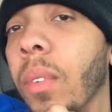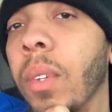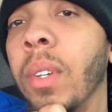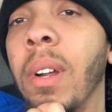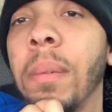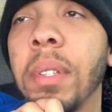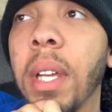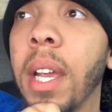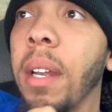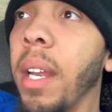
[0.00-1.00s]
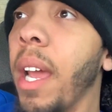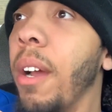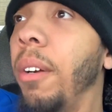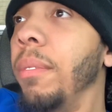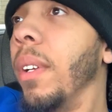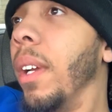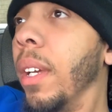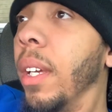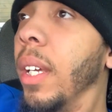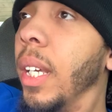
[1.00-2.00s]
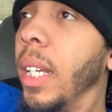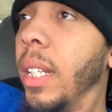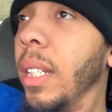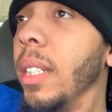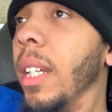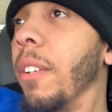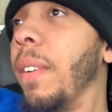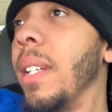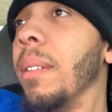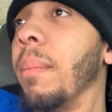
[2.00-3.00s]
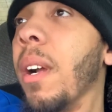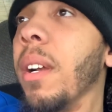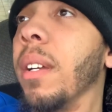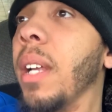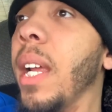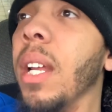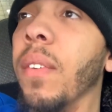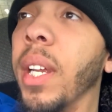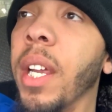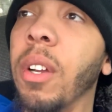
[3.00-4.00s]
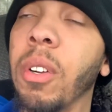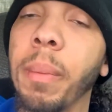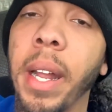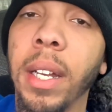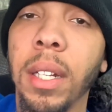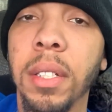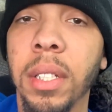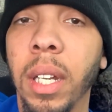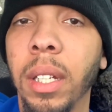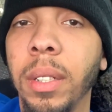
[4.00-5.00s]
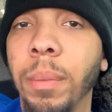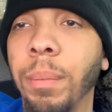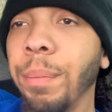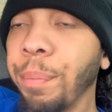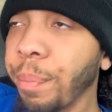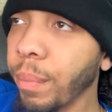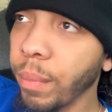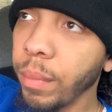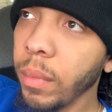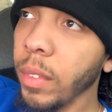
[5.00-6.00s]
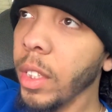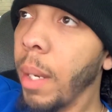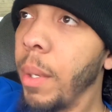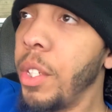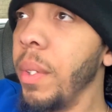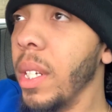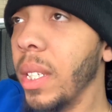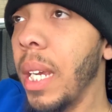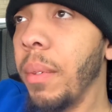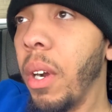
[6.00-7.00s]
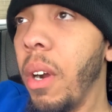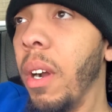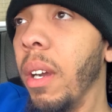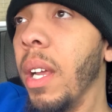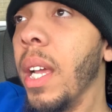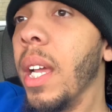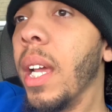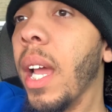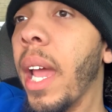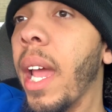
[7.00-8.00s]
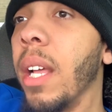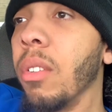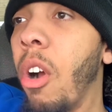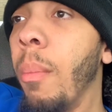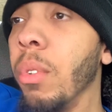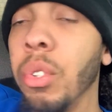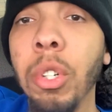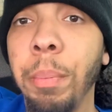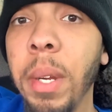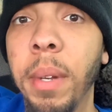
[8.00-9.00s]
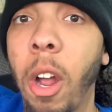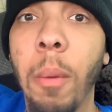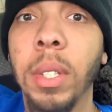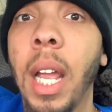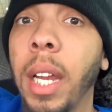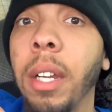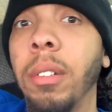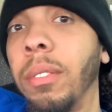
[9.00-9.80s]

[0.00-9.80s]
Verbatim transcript: You know what I'm saying? Now this nigga facing murder. He ain't even kill nobody necessarily. But you in the same car as almost two people that almost got killed.